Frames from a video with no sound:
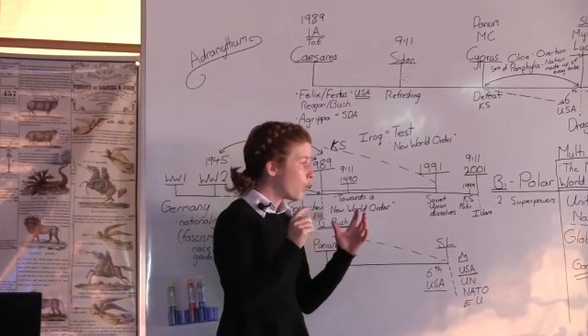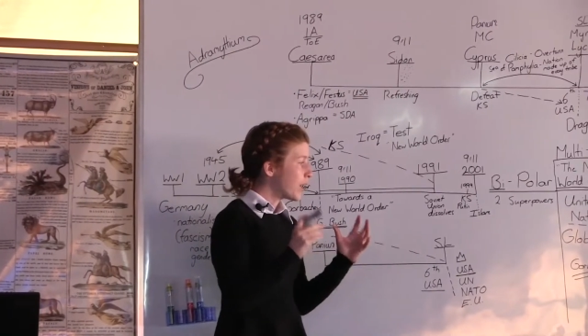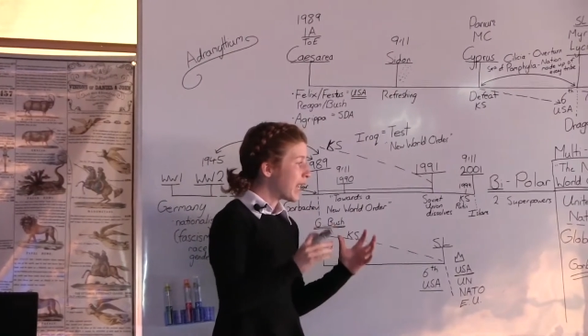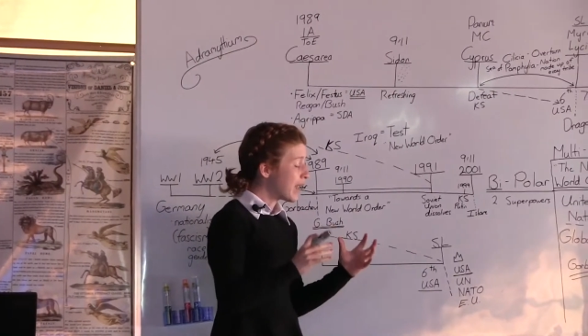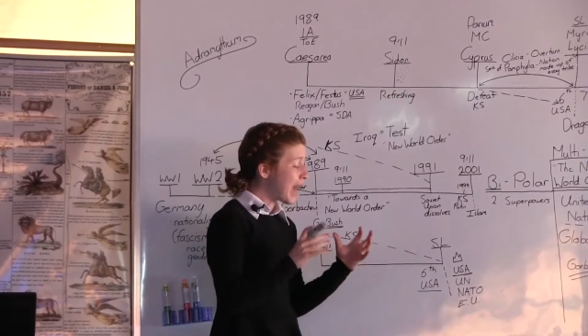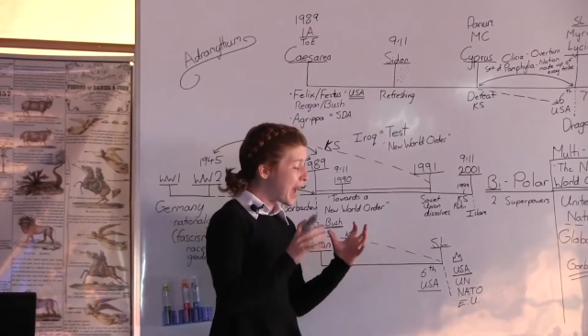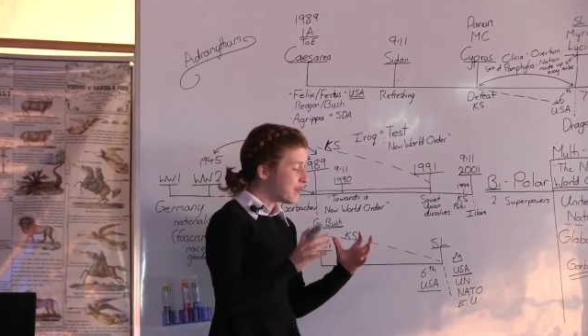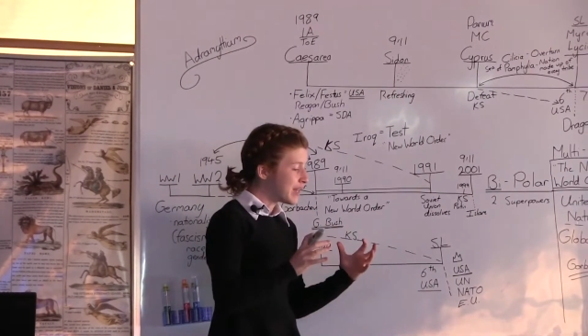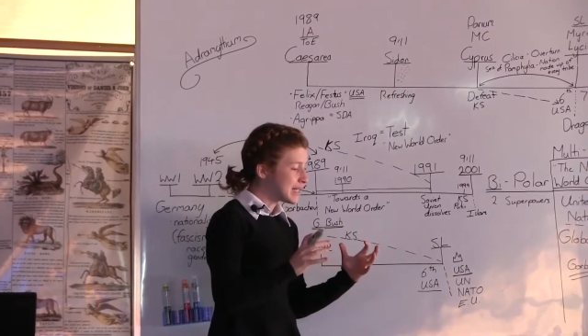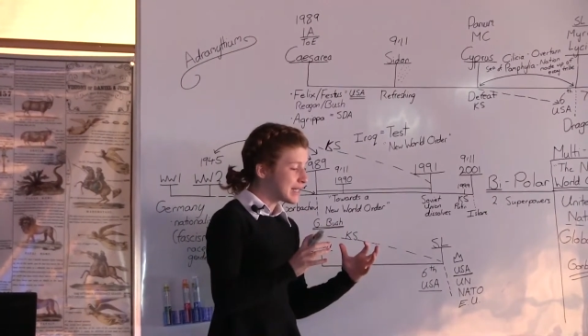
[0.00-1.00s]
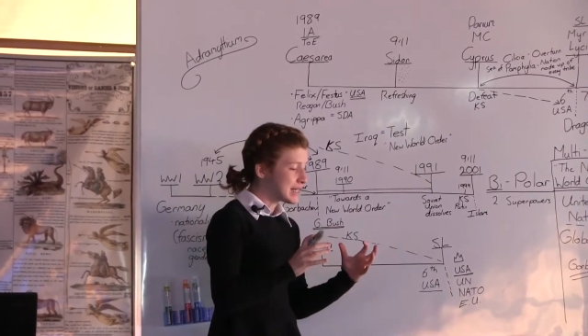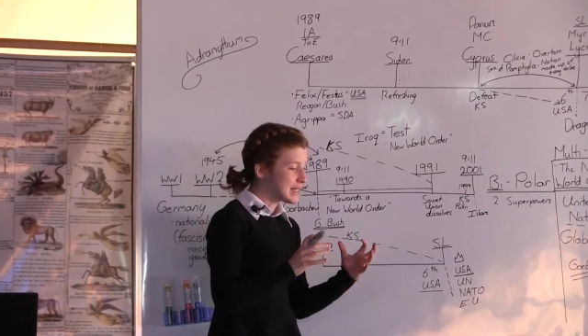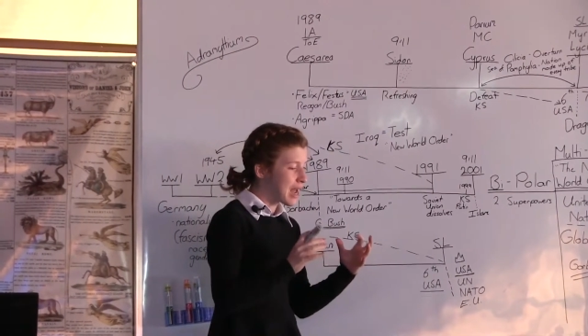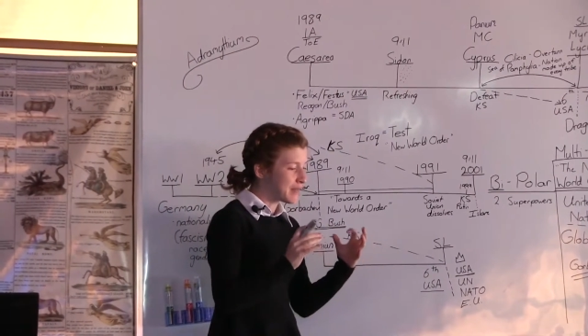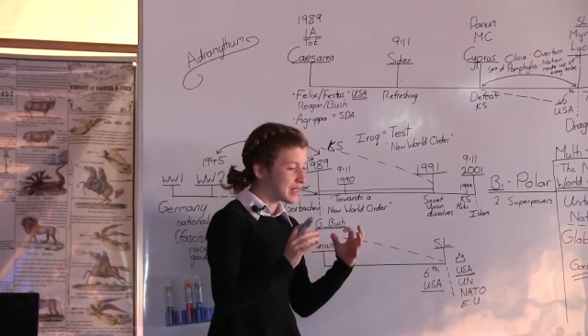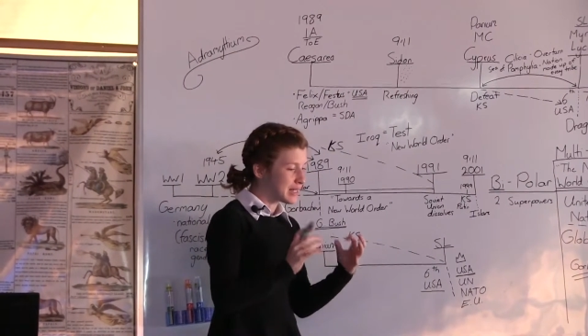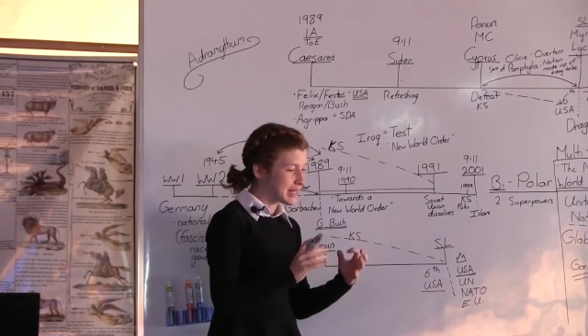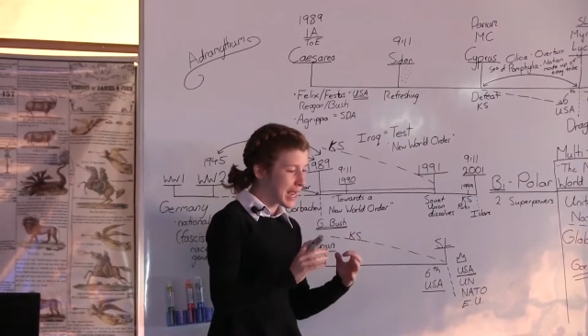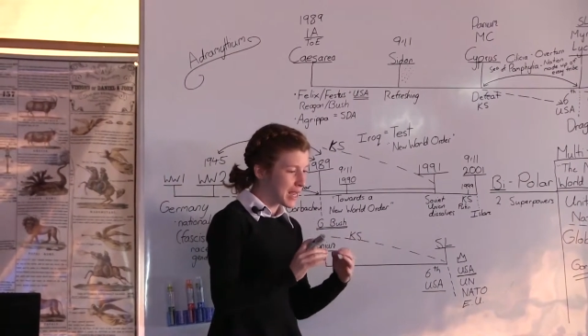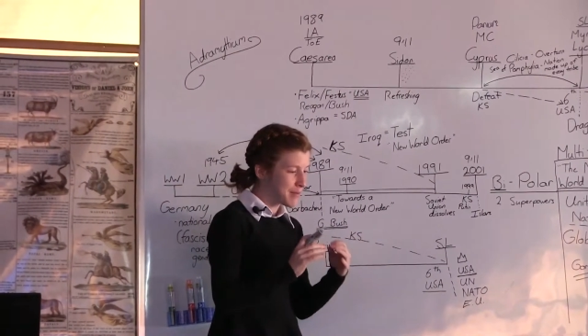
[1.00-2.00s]
We Adventists have the
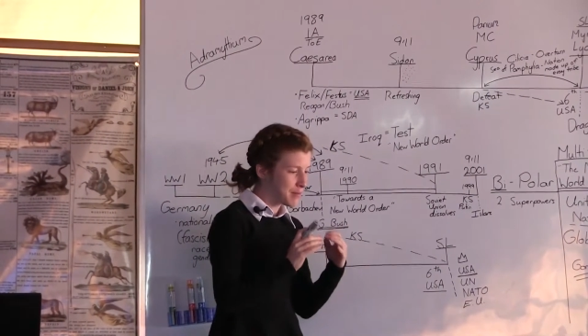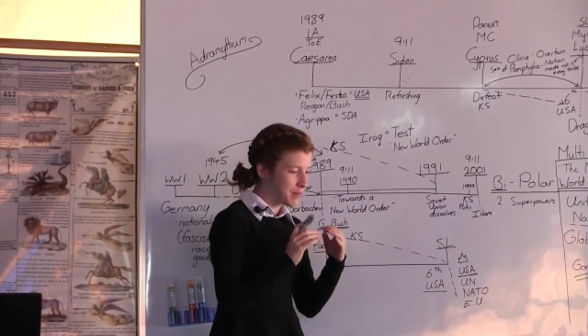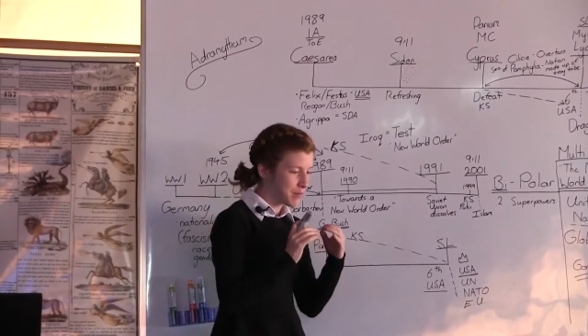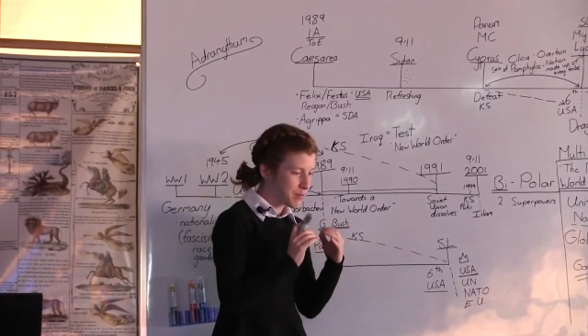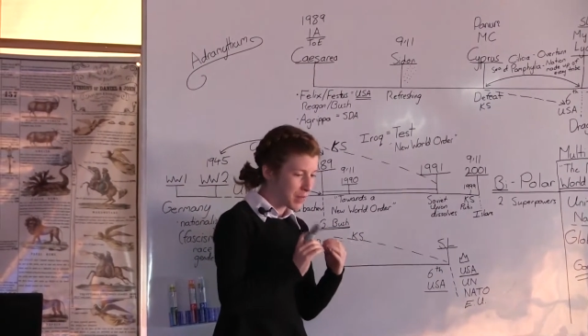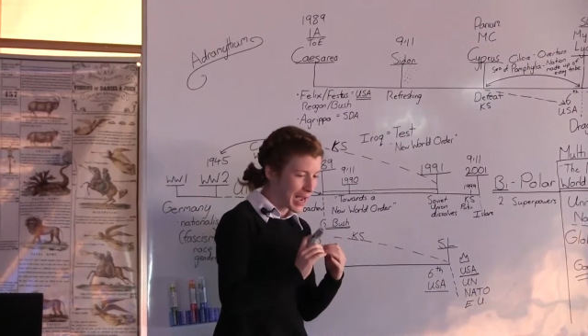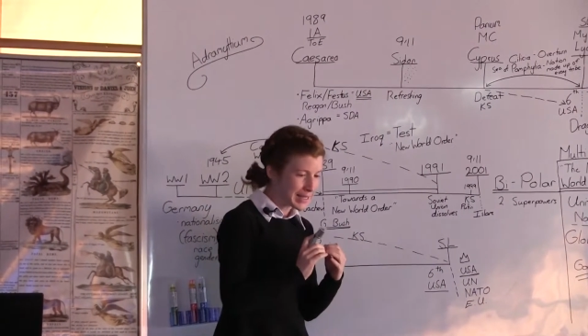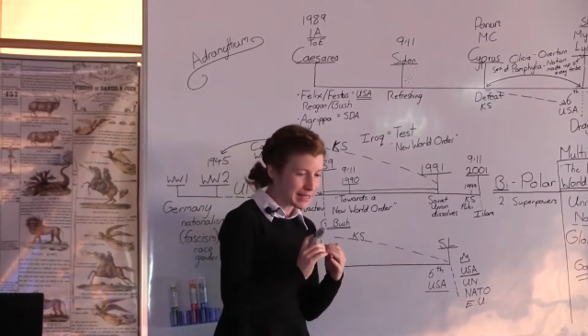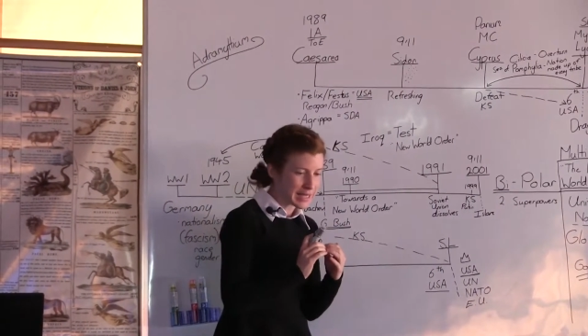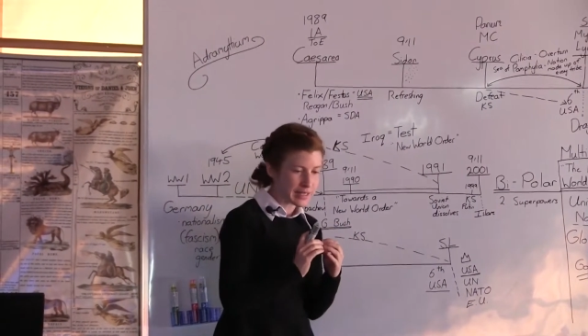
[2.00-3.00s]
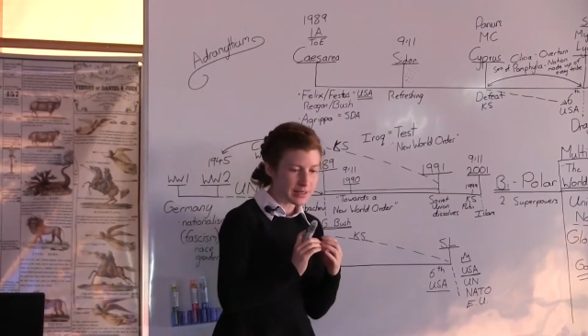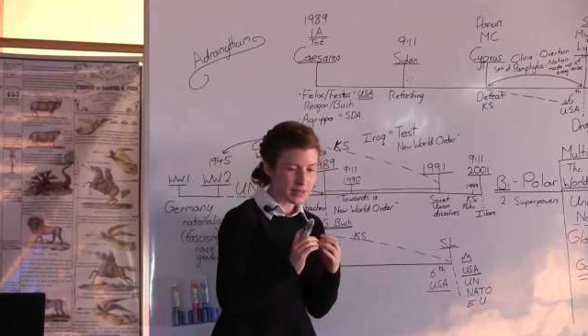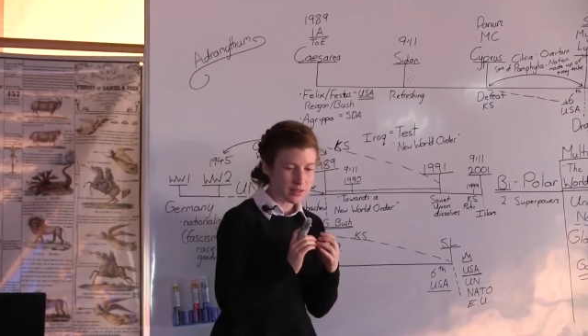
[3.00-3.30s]
same mindset.